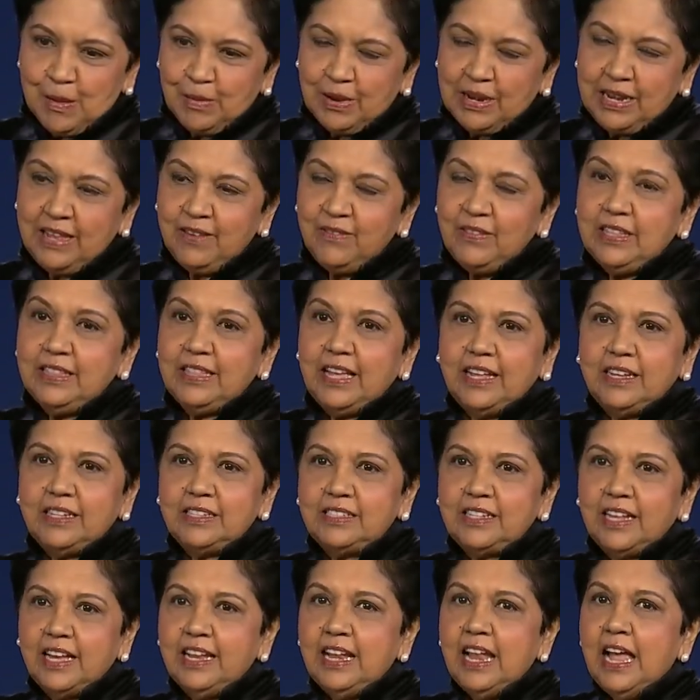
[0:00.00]
But leaving that
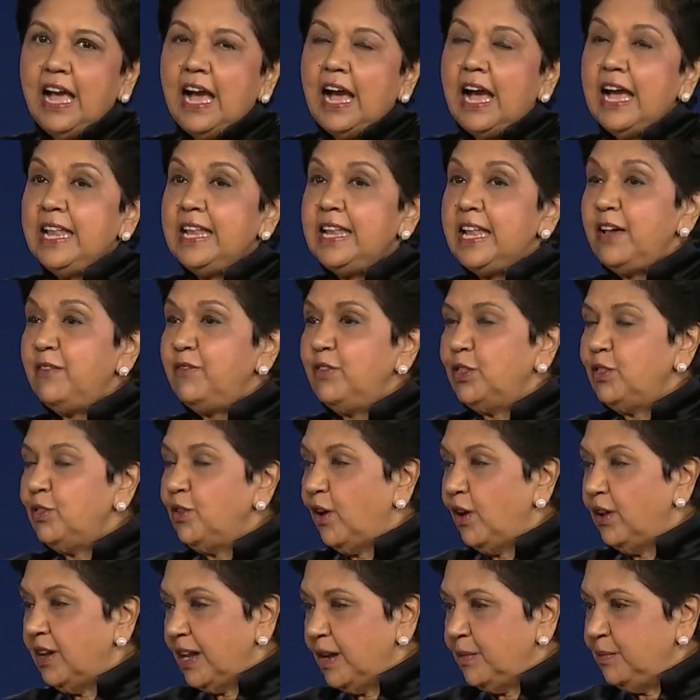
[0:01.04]
aside, I never
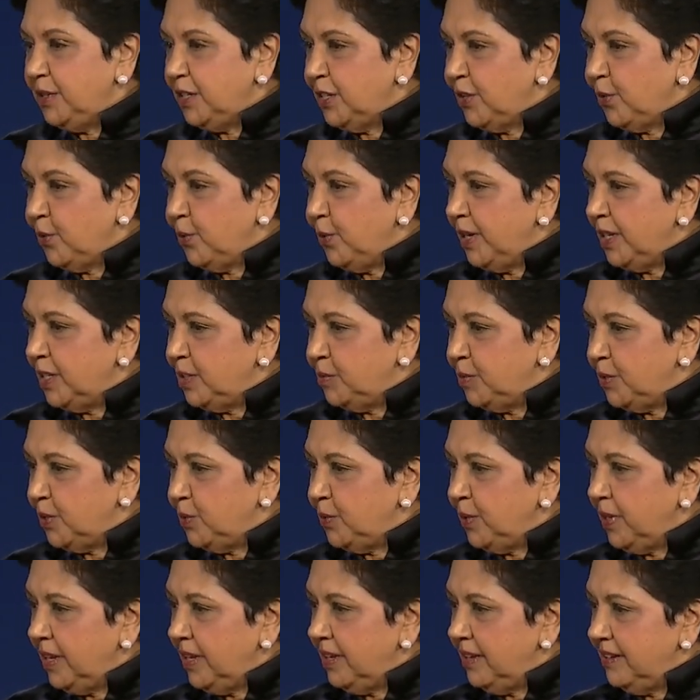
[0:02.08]
thought I'd be squeezed
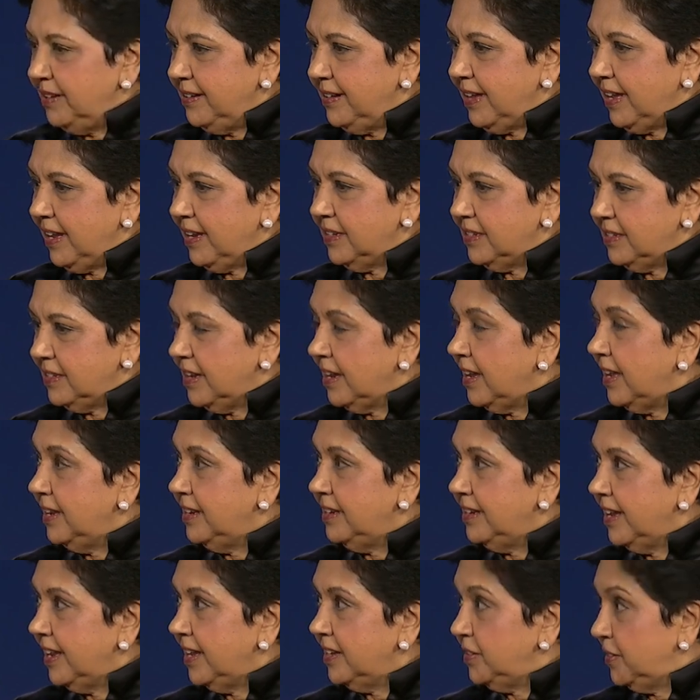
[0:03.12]
between
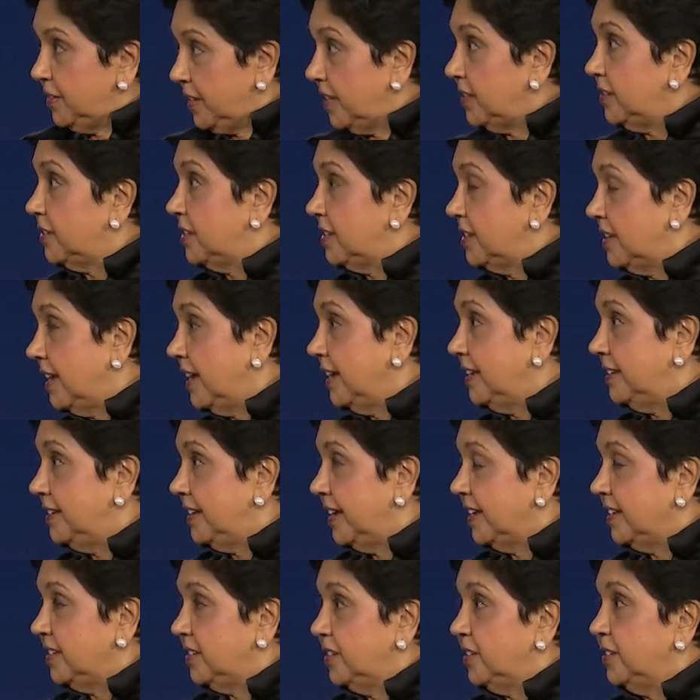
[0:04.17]
Texas line
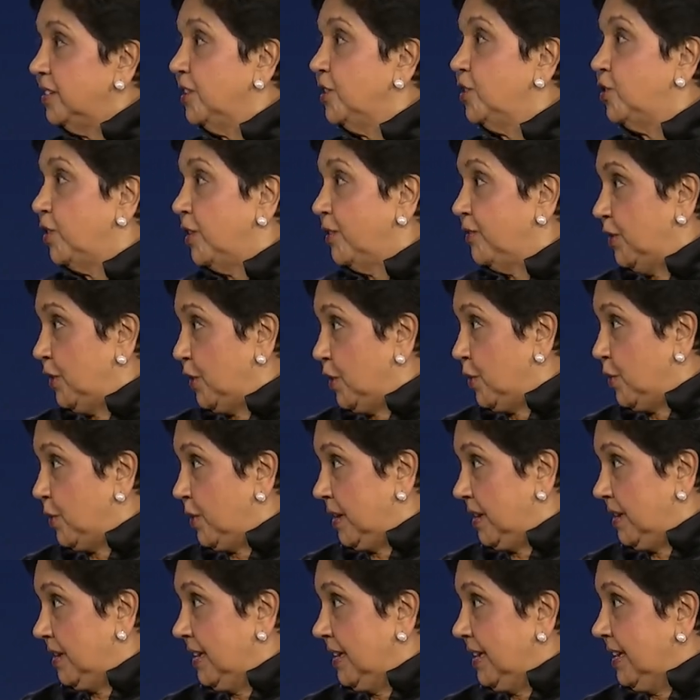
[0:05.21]
dancers and Trevor
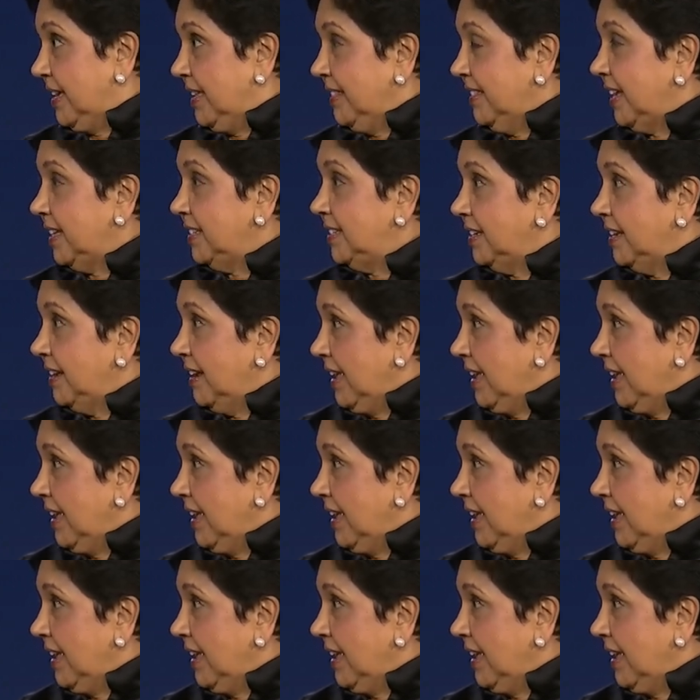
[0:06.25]
Noah. That's it.